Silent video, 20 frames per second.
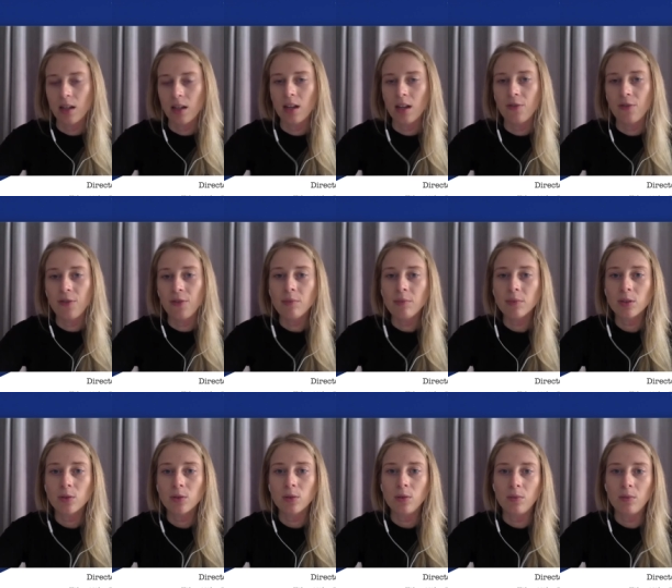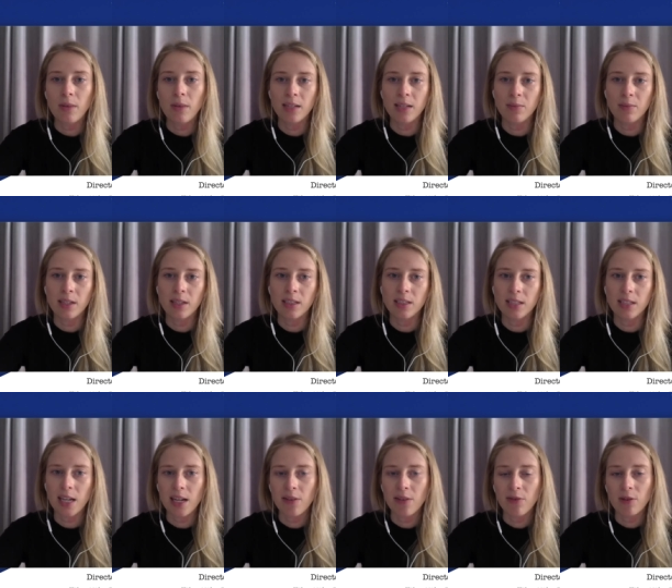Film school made my
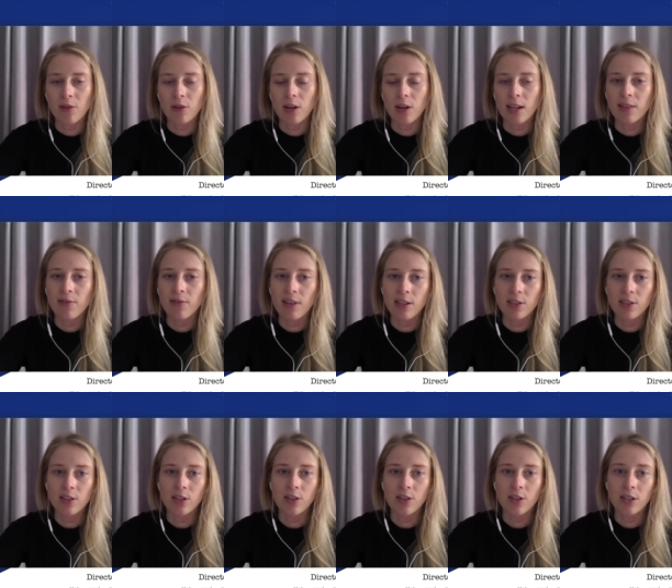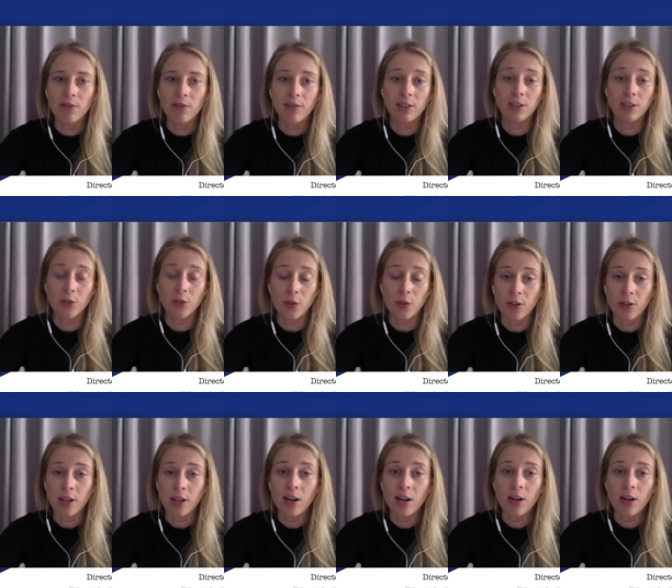desire for adventure even
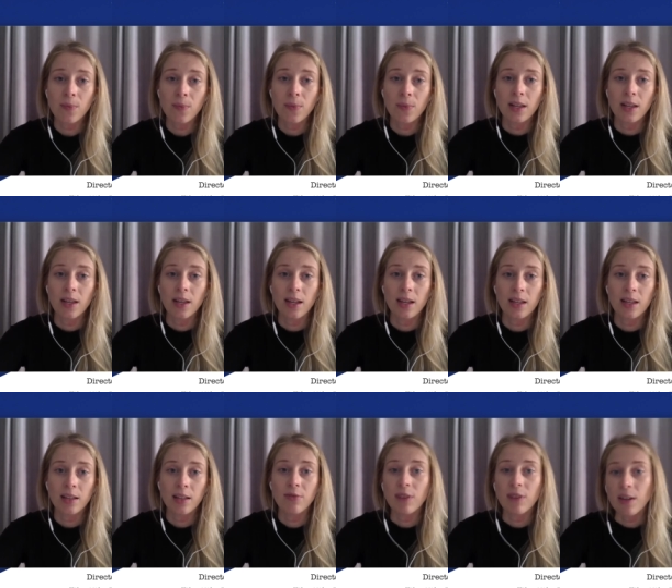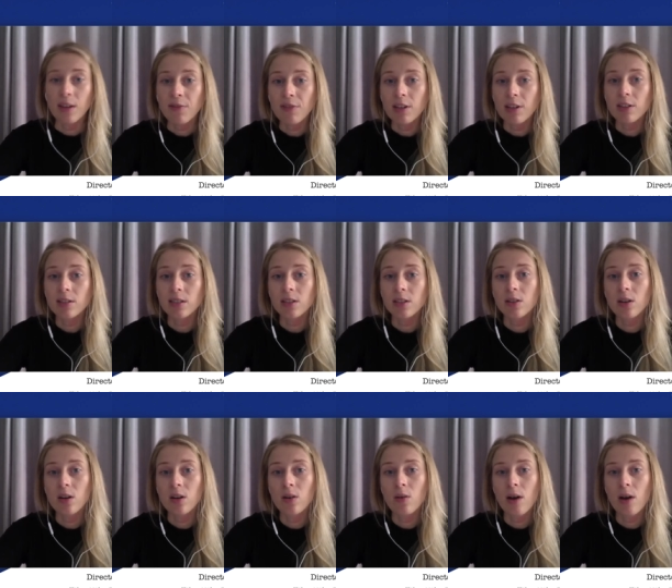stronger. And 5 years
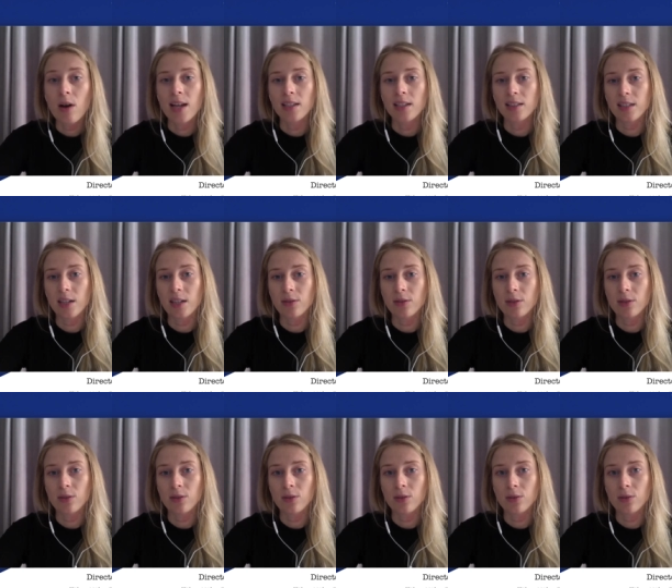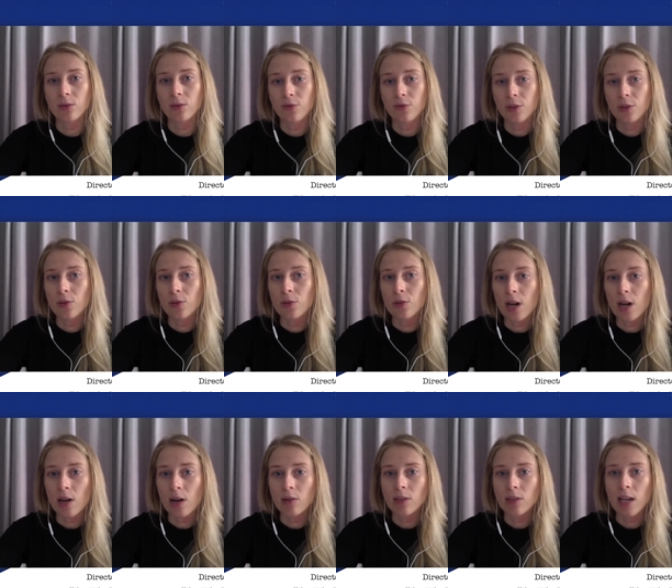ago, I started to figure
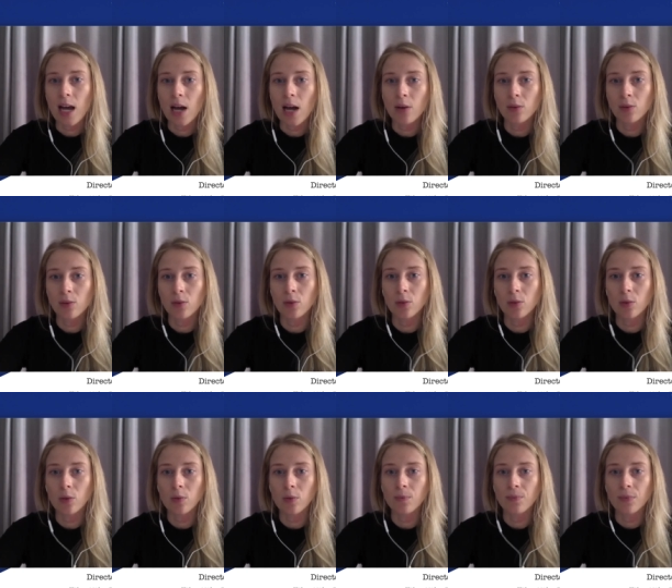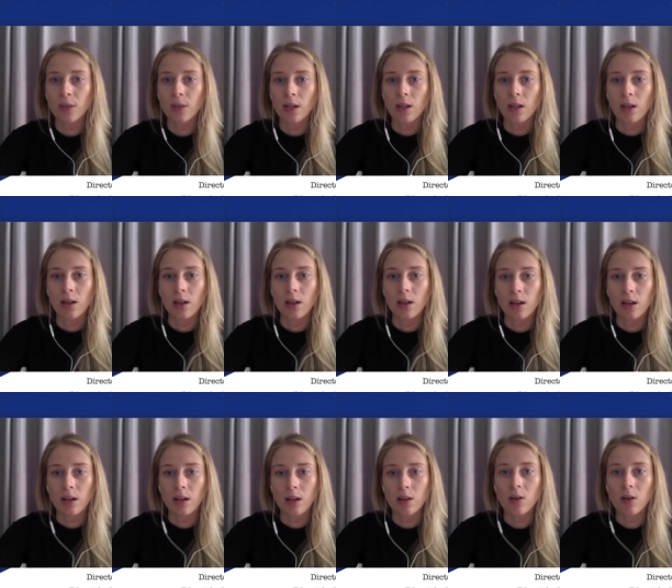out how to
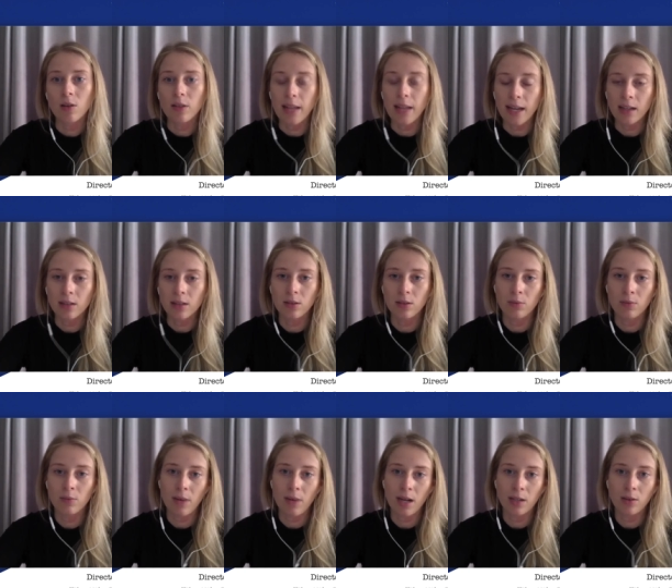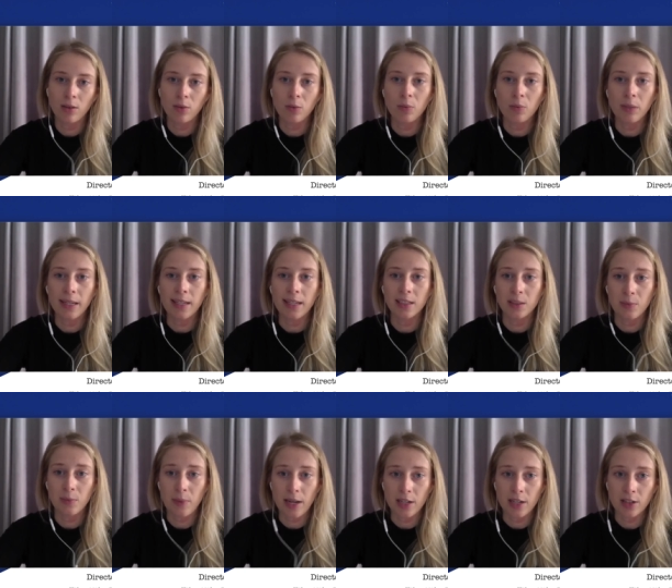connect my two
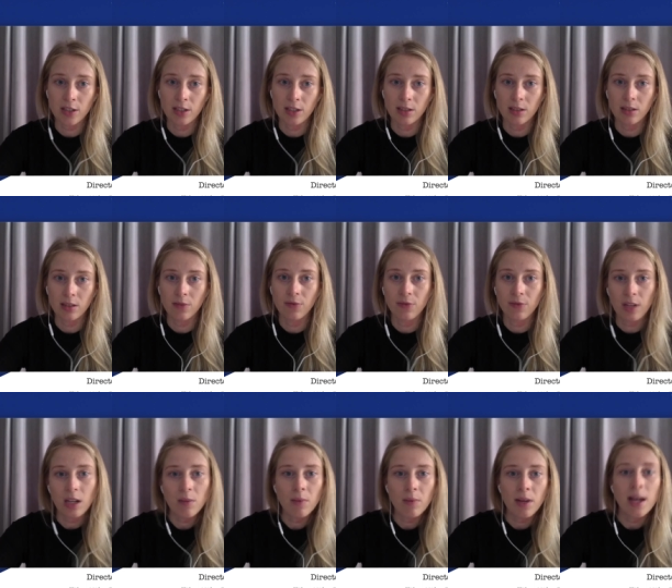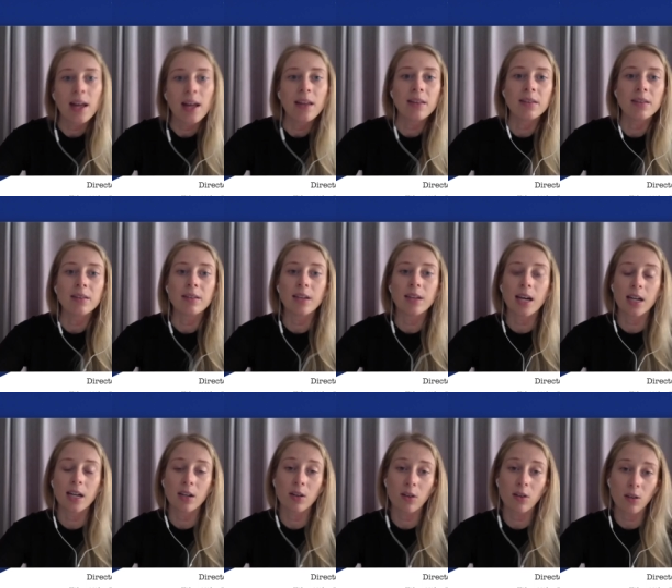biggest passion, film and
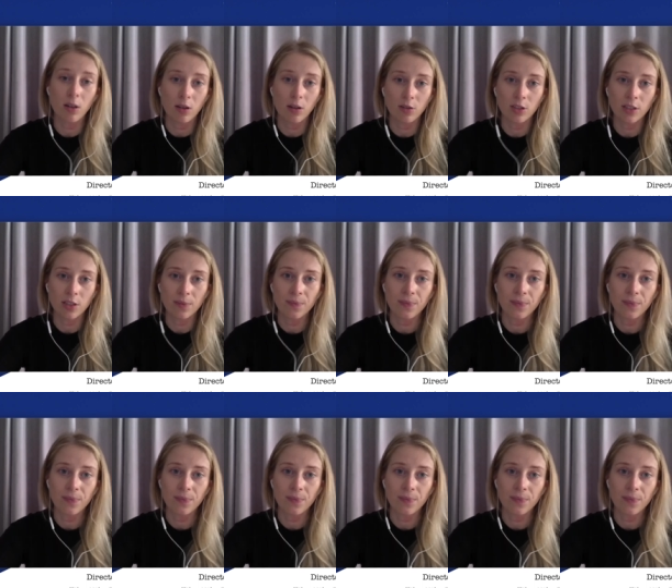archaeology.